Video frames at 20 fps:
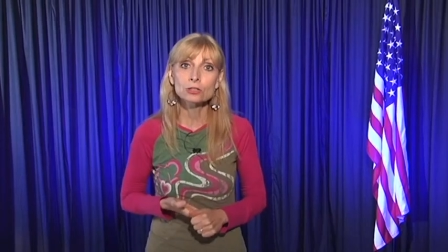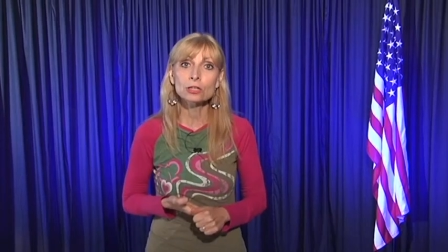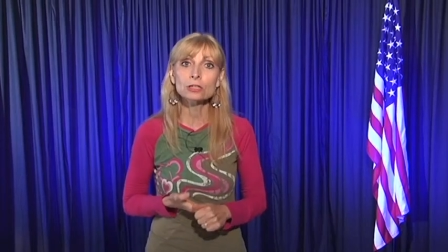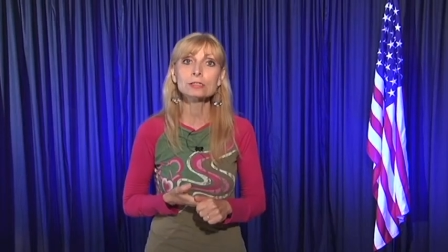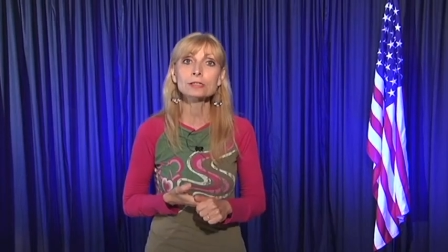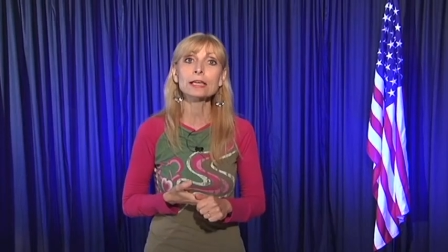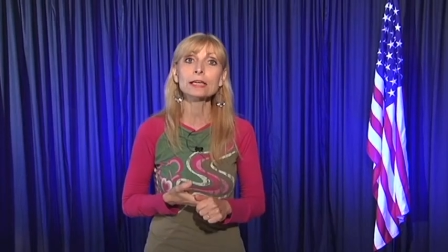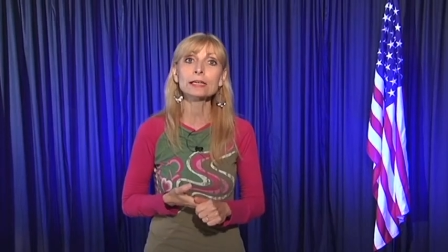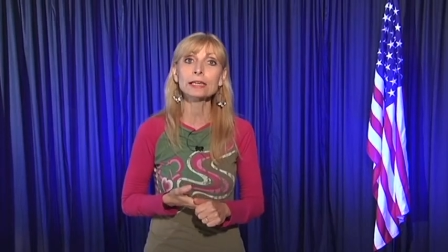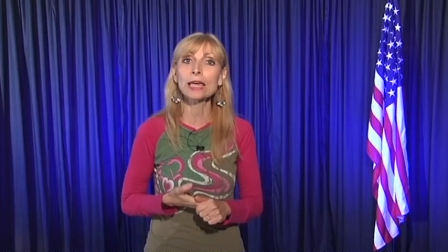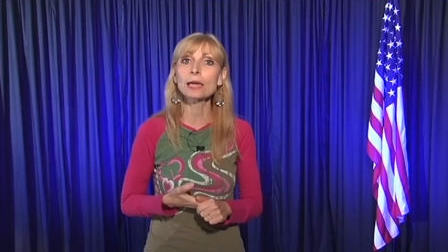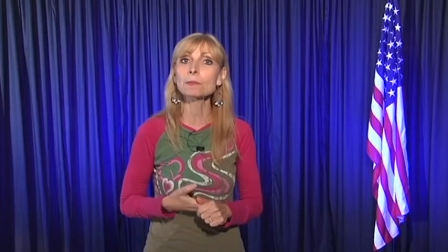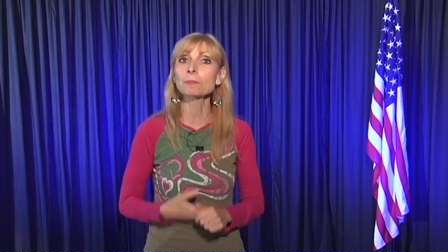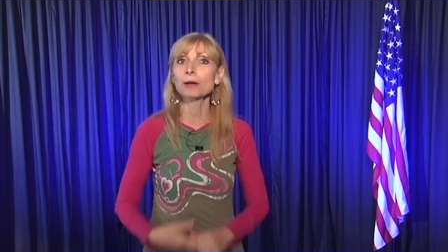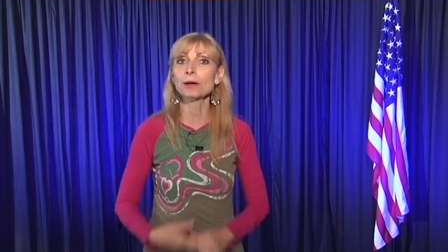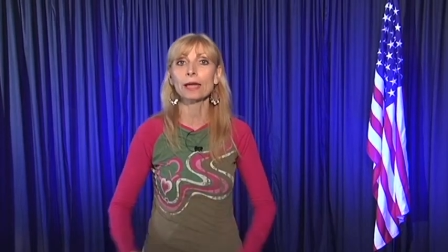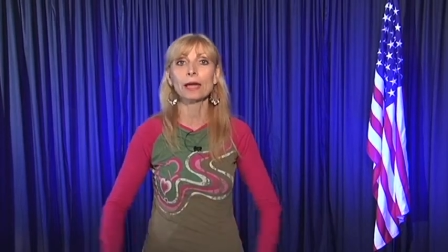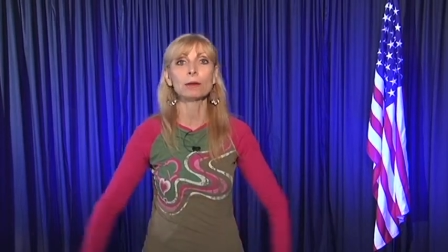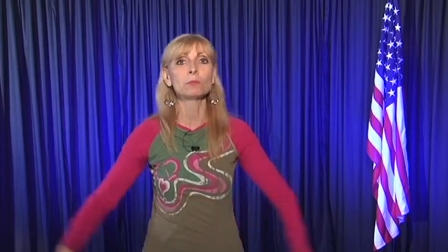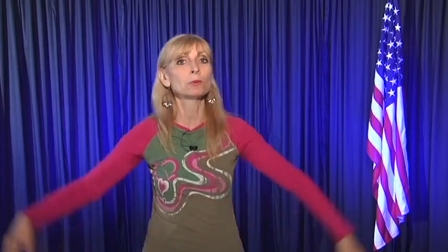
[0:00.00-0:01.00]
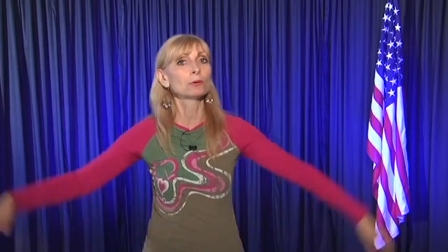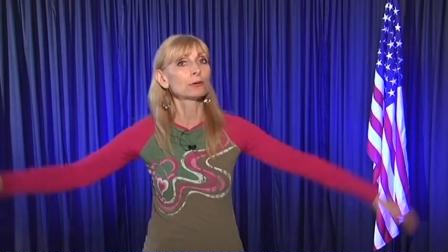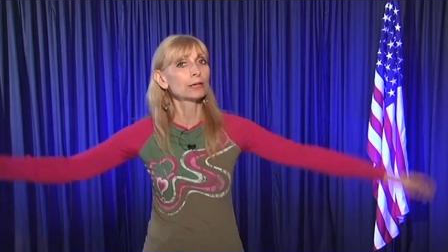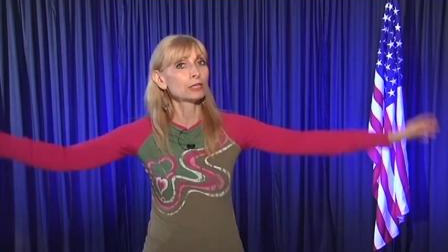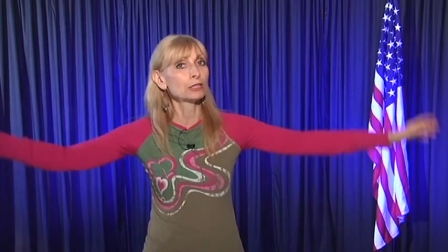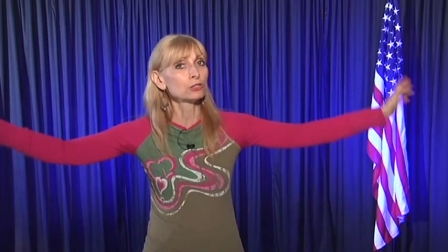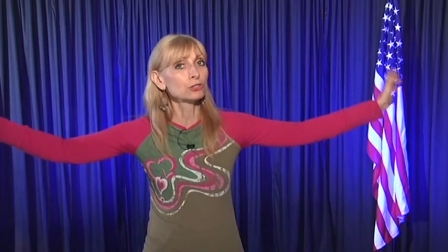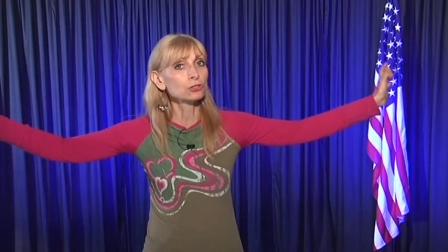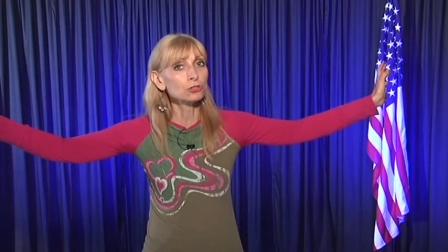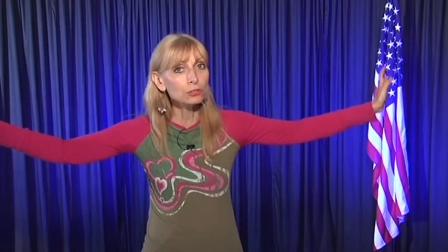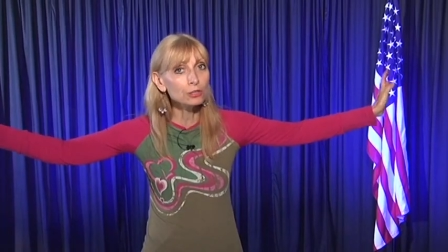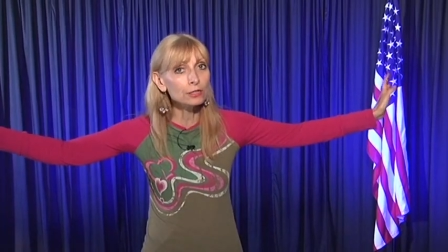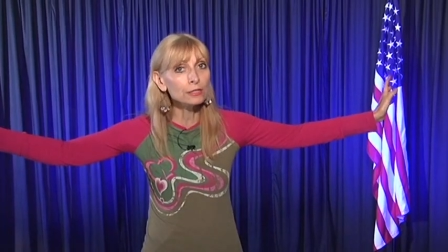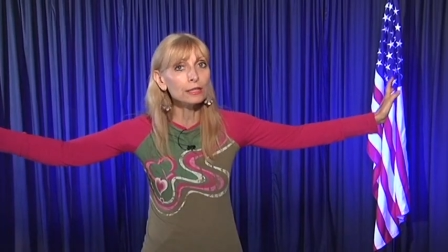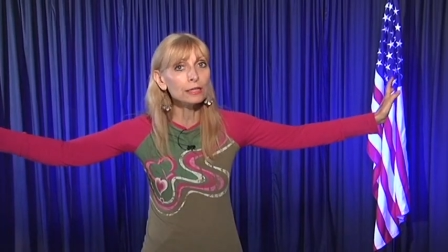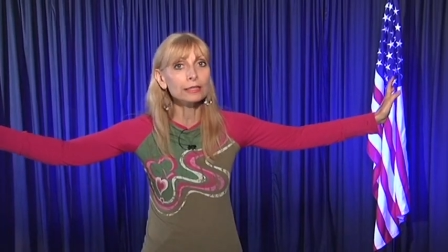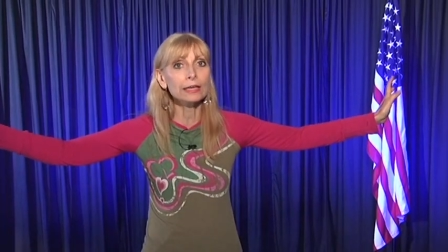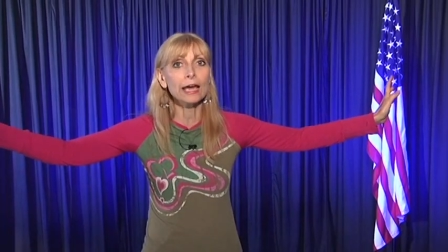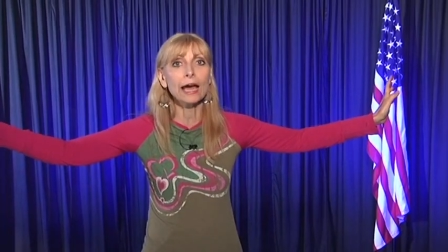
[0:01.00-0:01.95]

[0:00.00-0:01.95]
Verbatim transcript: Just like Abraham, where he stood in the